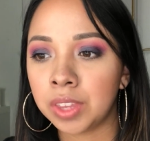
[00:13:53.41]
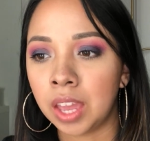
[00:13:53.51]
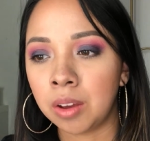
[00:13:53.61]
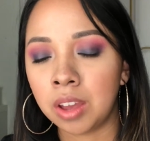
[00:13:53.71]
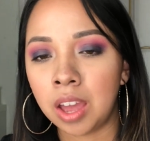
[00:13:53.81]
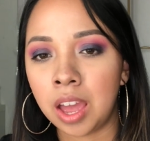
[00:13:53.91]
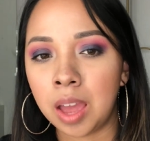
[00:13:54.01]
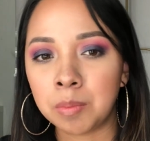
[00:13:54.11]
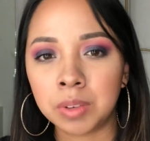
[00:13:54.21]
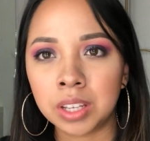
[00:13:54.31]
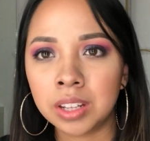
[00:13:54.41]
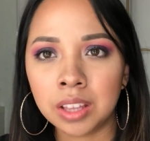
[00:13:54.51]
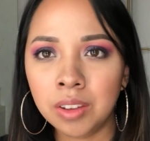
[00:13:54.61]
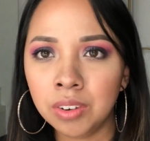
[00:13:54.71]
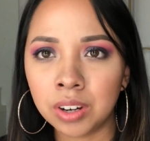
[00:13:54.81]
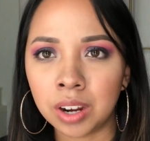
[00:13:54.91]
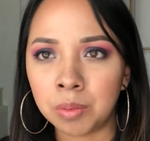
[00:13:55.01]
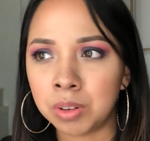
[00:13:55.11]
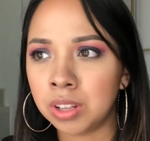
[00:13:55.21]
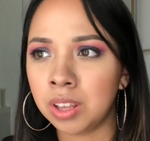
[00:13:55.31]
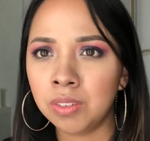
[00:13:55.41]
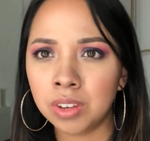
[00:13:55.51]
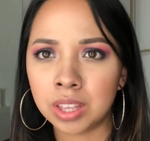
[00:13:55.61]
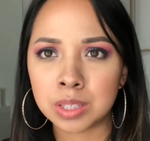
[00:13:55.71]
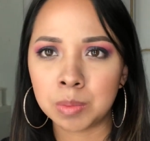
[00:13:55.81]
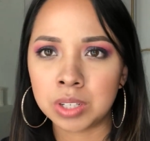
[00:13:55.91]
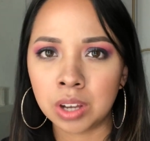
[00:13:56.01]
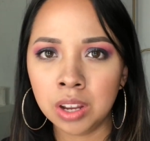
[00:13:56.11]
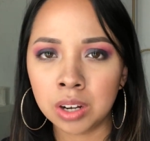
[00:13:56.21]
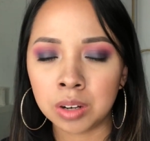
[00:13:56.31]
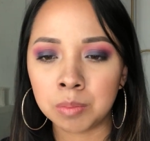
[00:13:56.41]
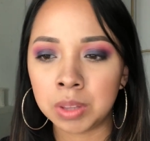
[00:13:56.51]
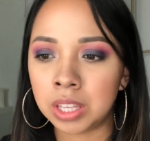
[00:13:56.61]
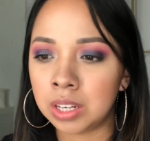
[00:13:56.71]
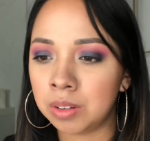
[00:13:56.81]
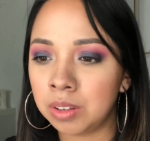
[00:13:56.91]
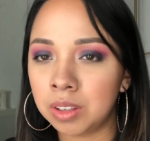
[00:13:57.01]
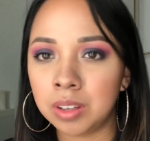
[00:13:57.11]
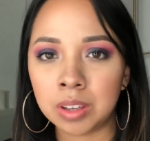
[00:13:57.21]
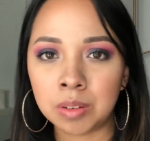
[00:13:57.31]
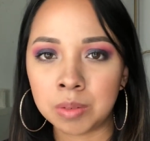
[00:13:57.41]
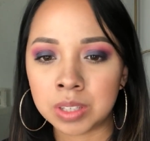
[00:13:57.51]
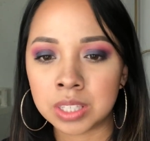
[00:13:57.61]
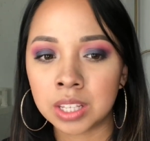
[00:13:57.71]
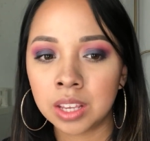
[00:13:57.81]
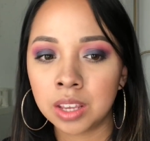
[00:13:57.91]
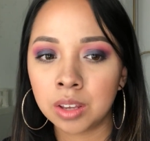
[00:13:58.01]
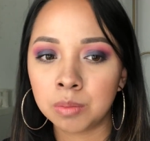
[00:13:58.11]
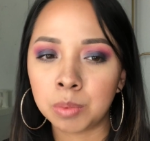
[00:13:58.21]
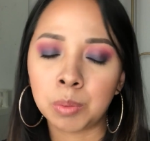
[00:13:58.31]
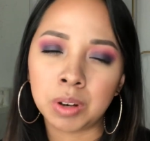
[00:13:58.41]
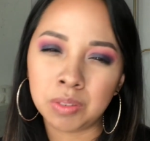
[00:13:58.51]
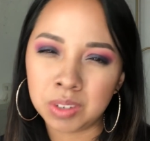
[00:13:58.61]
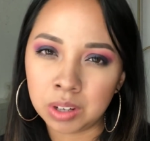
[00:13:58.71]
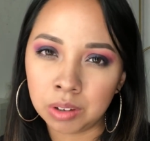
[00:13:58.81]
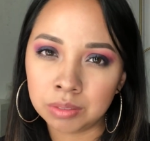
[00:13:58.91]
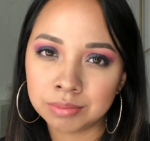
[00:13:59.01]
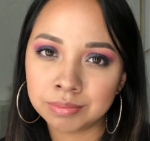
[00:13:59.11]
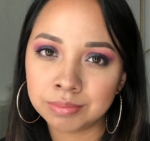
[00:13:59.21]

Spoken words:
I'm gonna love her. I want to love her. That's my daughter. But then it was, but what if you don't?